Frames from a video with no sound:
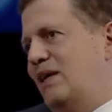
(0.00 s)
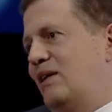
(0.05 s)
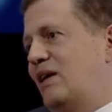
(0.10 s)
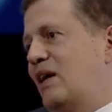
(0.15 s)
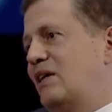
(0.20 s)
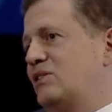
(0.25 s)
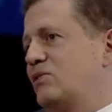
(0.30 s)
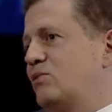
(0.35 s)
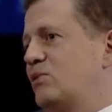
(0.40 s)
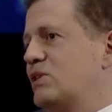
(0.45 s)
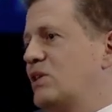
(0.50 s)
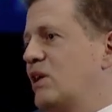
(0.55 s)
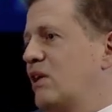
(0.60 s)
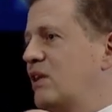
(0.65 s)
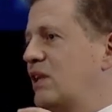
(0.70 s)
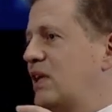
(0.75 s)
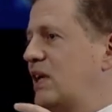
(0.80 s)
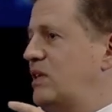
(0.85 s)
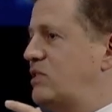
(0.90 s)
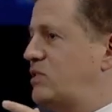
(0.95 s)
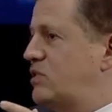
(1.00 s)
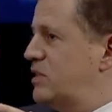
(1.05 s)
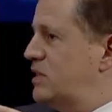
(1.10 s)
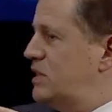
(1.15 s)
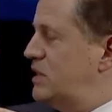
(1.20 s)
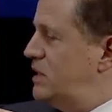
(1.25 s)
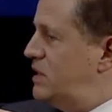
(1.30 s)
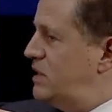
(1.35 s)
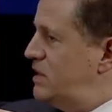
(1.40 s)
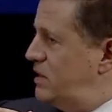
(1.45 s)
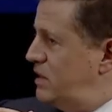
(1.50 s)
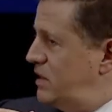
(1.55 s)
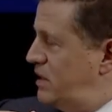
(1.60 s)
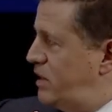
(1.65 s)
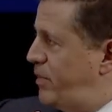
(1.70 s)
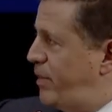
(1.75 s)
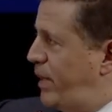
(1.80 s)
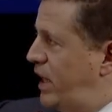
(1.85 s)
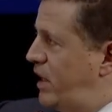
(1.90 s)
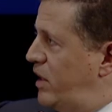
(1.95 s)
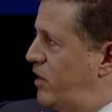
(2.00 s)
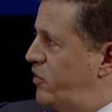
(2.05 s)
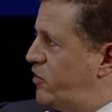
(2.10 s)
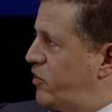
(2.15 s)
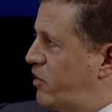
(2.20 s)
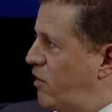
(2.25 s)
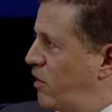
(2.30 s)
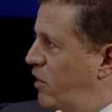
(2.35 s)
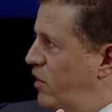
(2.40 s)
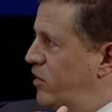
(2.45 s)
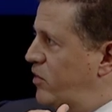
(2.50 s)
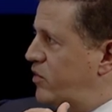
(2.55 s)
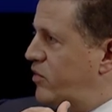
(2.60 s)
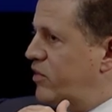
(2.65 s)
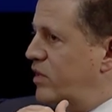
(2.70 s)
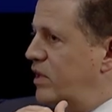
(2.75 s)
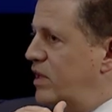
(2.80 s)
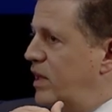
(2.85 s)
as a result, the interdependence grows.